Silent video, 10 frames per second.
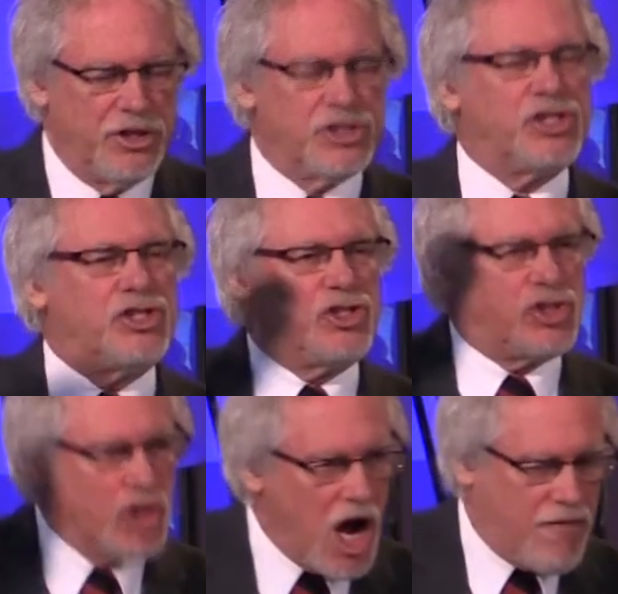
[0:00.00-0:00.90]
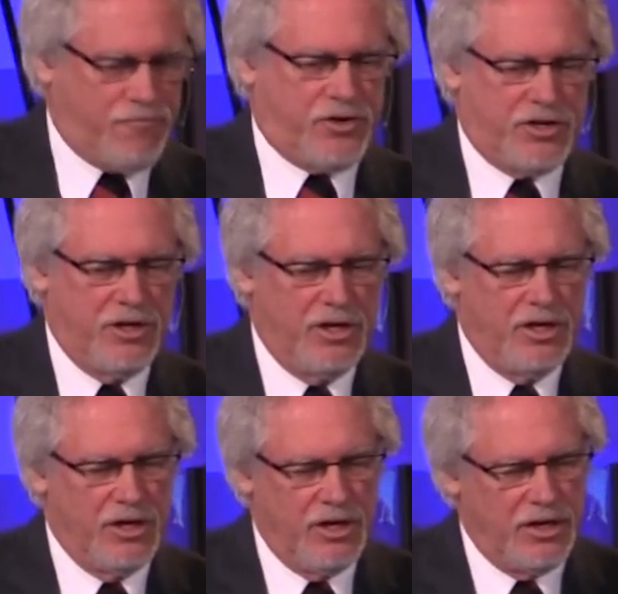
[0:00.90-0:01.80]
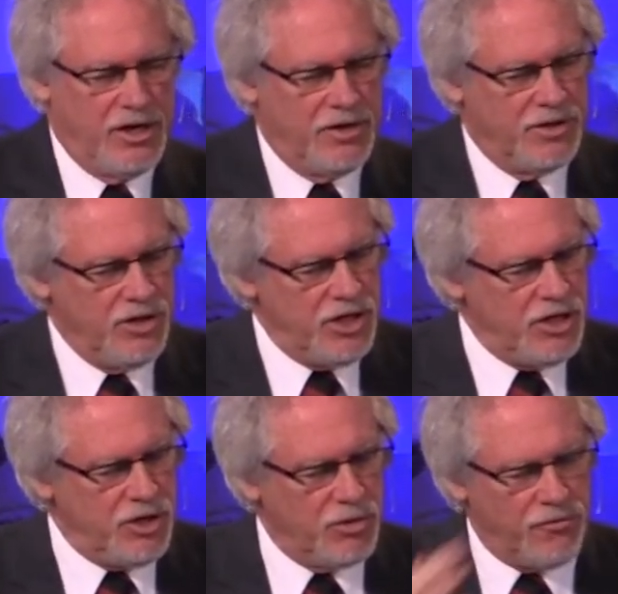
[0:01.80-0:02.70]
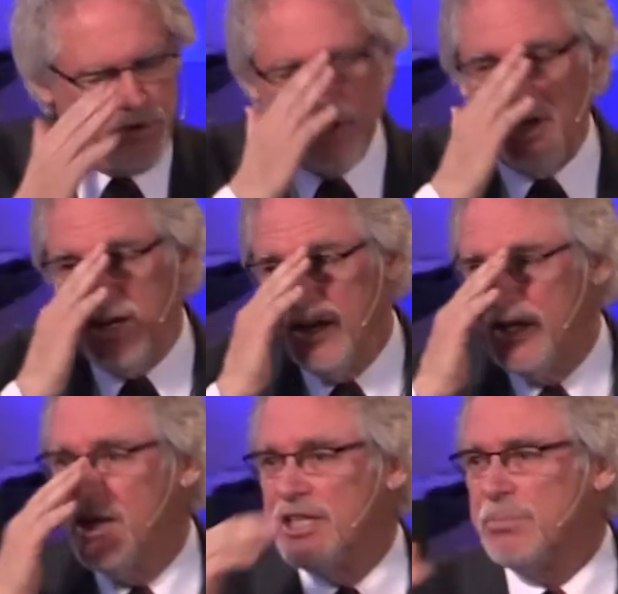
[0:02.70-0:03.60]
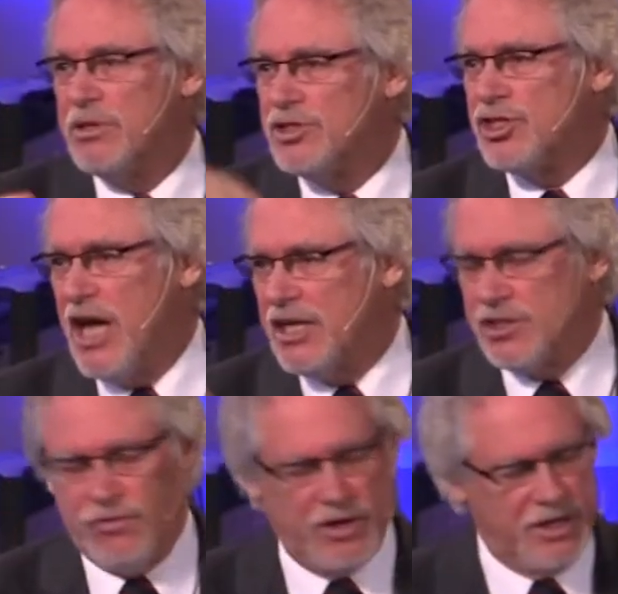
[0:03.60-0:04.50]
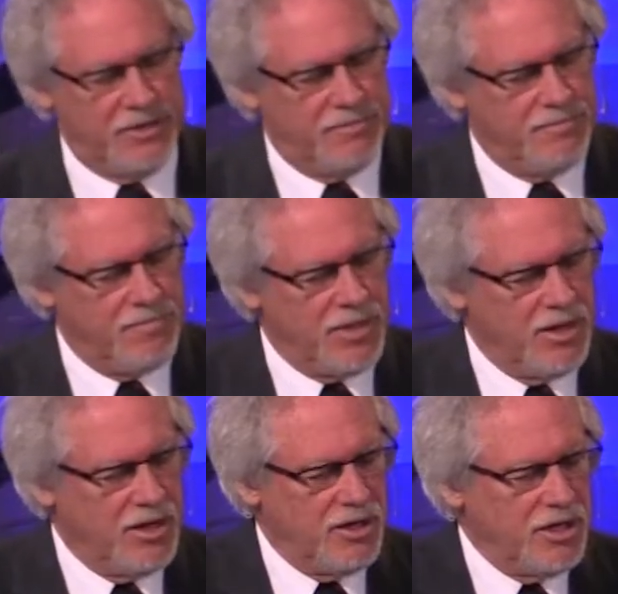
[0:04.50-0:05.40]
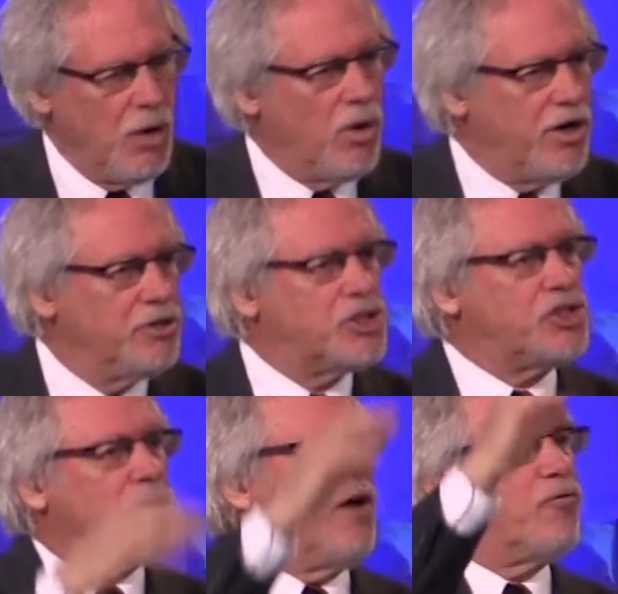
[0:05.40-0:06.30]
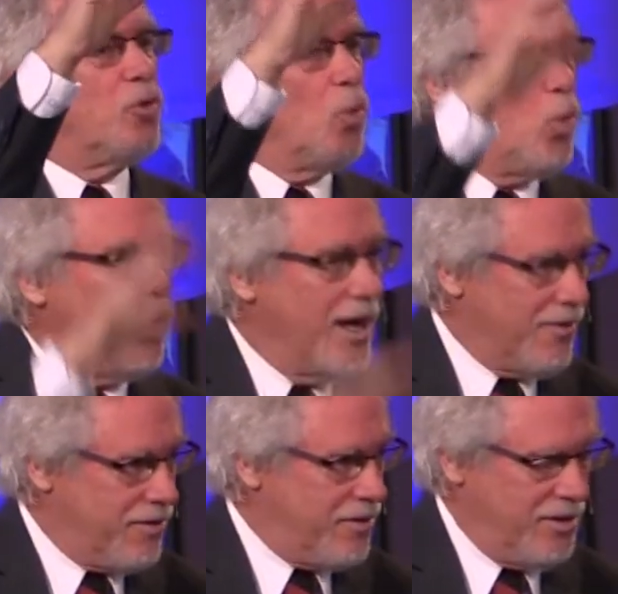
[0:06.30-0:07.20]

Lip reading: You're stuffed. And the need you were feeling has been satisfied. Now what are you stuffed with?